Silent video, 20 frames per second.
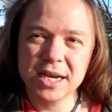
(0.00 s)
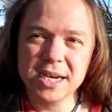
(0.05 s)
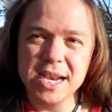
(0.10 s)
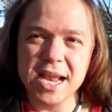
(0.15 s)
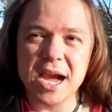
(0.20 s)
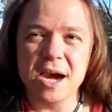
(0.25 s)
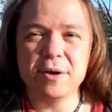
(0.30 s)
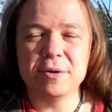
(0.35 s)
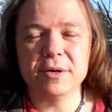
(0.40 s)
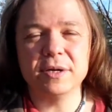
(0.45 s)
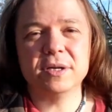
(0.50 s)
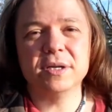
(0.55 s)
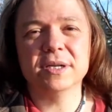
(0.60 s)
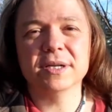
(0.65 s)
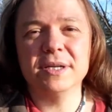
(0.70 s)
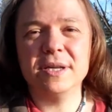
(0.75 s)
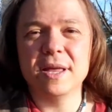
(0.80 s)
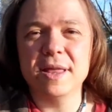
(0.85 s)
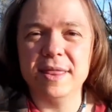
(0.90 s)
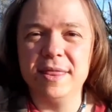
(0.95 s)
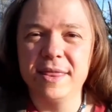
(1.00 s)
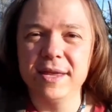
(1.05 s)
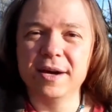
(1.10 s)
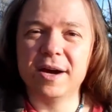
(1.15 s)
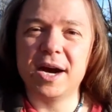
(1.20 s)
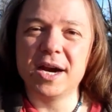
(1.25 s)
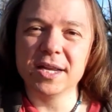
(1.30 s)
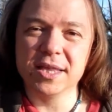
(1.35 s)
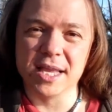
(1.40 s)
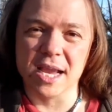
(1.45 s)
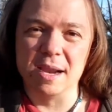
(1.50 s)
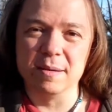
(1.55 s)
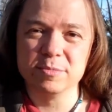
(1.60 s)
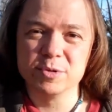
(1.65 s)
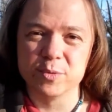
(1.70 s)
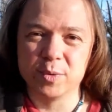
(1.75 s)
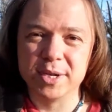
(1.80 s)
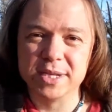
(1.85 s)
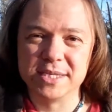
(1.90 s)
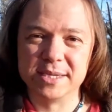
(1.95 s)
Now, there are
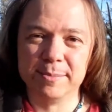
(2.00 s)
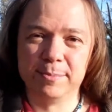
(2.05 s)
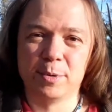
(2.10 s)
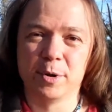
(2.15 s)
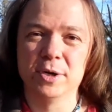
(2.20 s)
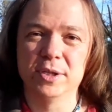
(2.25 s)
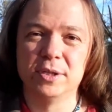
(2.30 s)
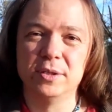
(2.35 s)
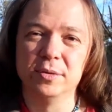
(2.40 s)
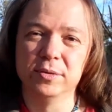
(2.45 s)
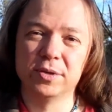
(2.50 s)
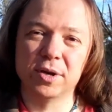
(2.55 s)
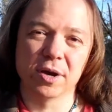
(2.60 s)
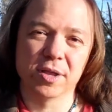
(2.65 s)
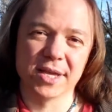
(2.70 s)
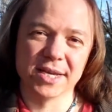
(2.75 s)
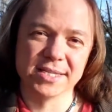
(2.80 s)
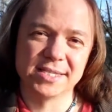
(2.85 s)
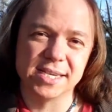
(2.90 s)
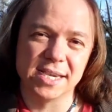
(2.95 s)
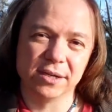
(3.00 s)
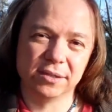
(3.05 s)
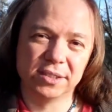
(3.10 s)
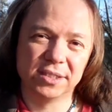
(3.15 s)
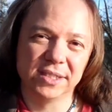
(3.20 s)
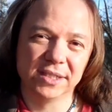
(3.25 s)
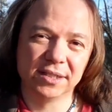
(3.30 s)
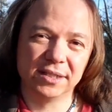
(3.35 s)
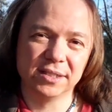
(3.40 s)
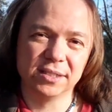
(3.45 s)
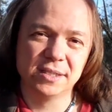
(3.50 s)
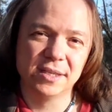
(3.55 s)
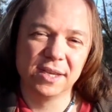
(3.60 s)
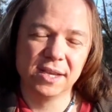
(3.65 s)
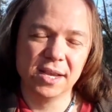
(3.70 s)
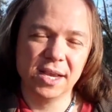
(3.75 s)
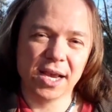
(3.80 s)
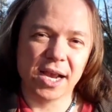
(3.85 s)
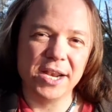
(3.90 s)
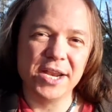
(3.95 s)
times when it's important to talk things out,
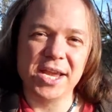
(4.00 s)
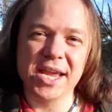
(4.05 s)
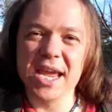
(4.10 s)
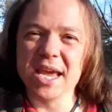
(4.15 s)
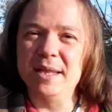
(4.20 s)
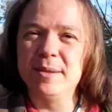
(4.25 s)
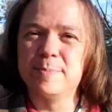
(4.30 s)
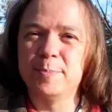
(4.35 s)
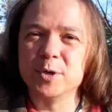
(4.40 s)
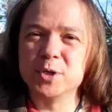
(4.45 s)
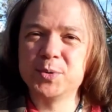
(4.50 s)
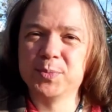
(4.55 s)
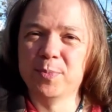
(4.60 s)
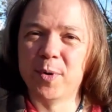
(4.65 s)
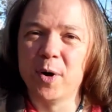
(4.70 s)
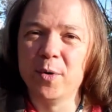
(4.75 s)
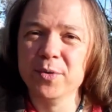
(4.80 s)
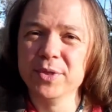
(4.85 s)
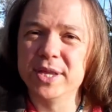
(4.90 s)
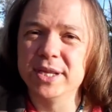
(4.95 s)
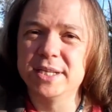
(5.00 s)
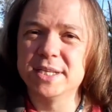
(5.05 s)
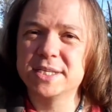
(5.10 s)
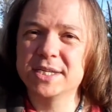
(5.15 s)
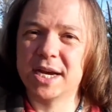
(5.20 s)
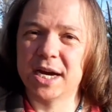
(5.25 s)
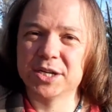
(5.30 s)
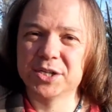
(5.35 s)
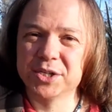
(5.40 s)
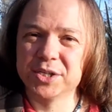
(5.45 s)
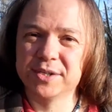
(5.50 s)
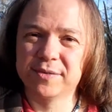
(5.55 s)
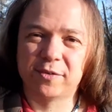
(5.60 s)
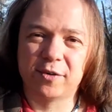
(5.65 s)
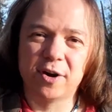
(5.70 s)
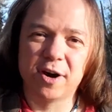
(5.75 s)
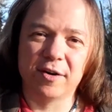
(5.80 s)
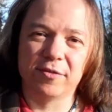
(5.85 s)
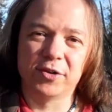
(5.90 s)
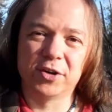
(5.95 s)
and you can't postpone the discussions
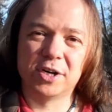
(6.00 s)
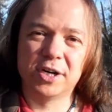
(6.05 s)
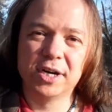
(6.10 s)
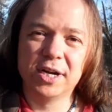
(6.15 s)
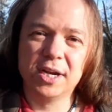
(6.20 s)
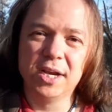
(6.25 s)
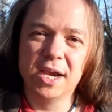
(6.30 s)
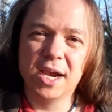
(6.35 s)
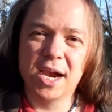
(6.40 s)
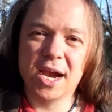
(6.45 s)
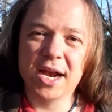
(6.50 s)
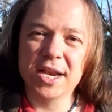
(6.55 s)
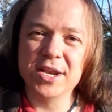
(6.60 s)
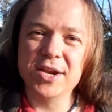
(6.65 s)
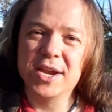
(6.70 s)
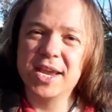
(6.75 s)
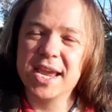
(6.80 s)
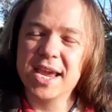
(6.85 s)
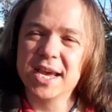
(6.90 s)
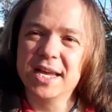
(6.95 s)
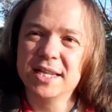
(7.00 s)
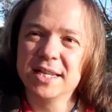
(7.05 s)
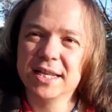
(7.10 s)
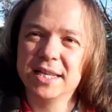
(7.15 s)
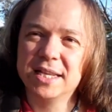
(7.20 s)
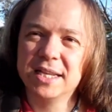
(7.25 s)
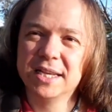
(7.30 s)
forever, and you can't